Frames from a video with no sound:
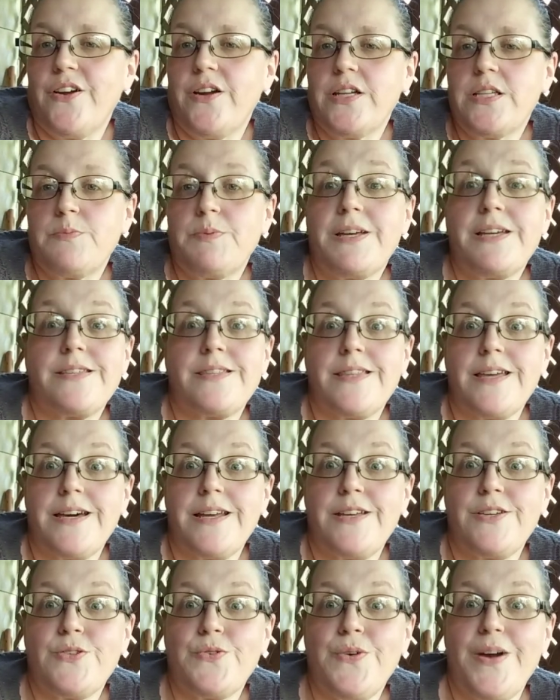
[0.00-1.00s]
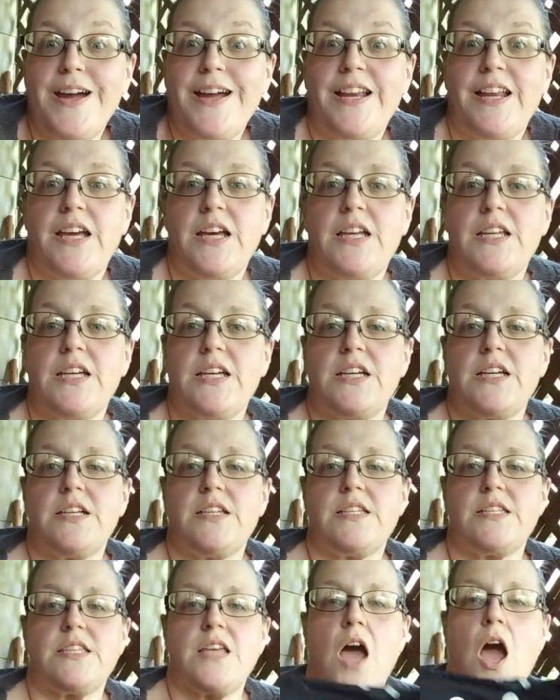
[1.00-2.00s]
Daddy's Place. That is right, it
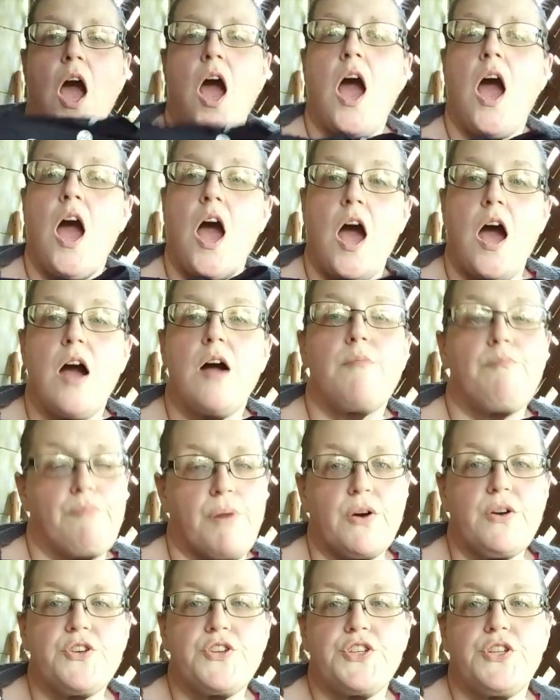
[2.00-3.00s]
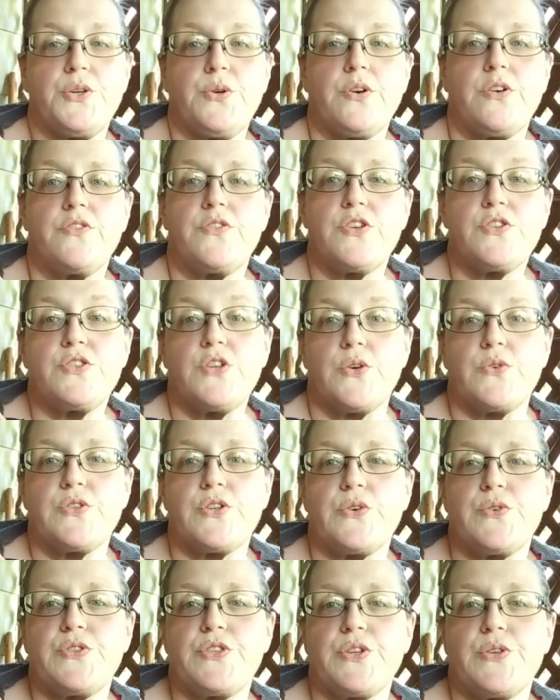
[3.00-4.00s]
is part 2 of the Zozo
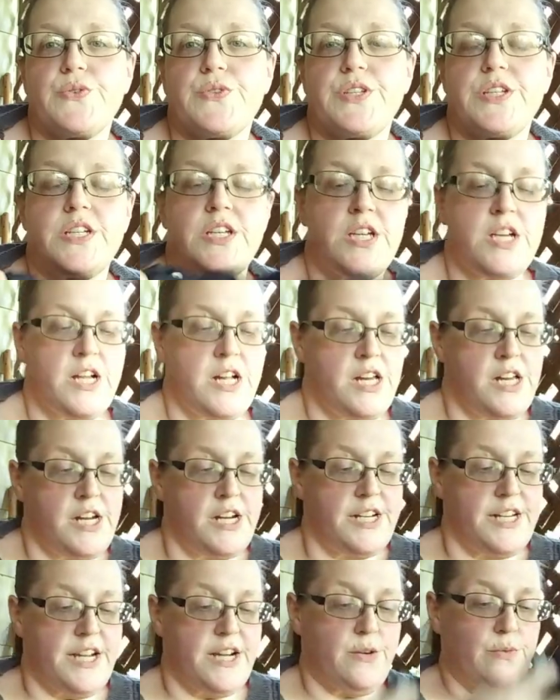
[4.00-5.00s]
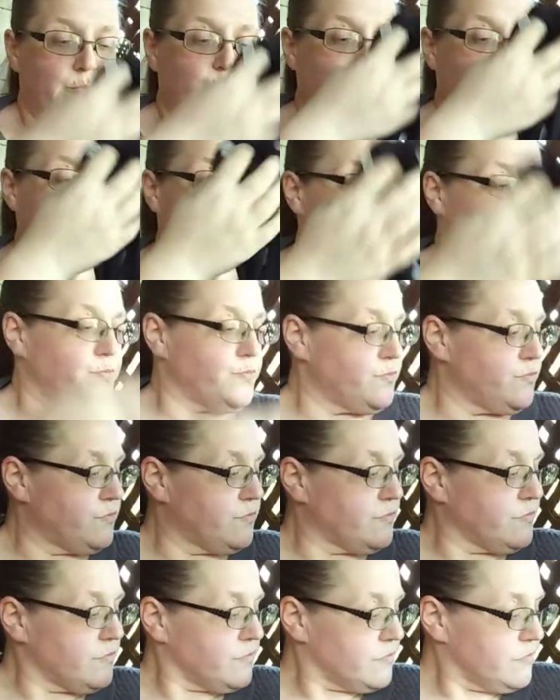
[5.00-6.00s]
Suit. Now,
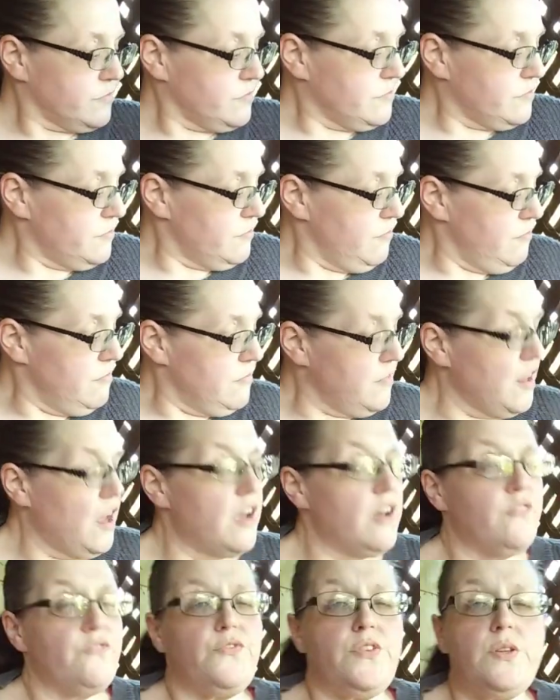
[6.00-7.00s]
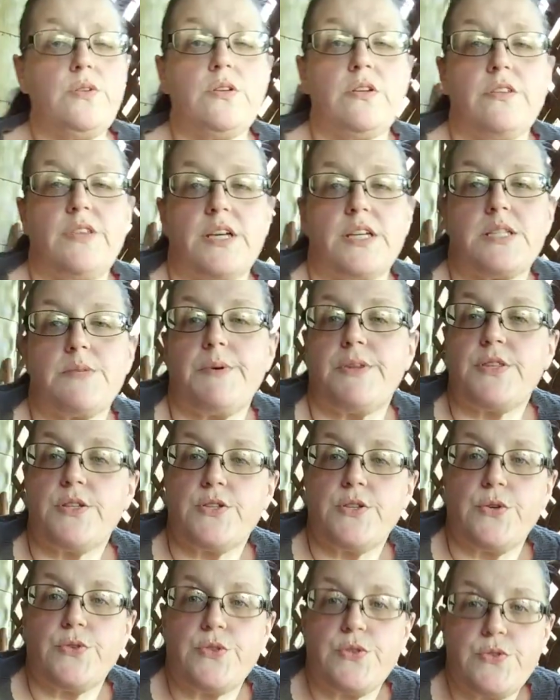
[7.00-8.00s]
a few little things about the
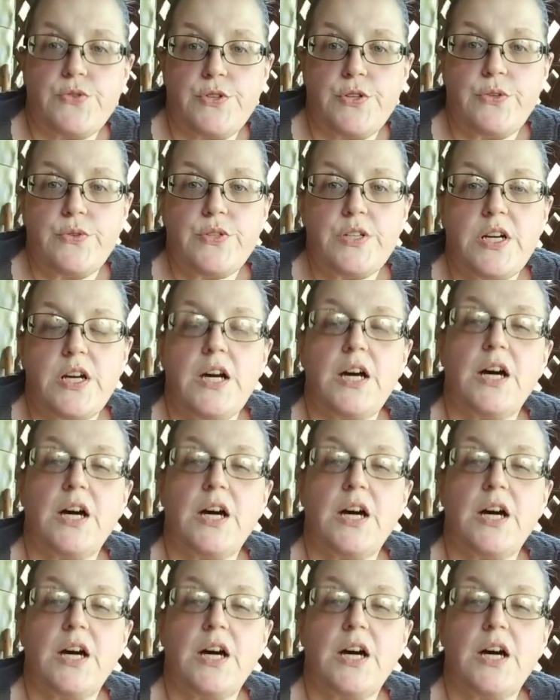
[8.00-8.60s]
Zozo Suit.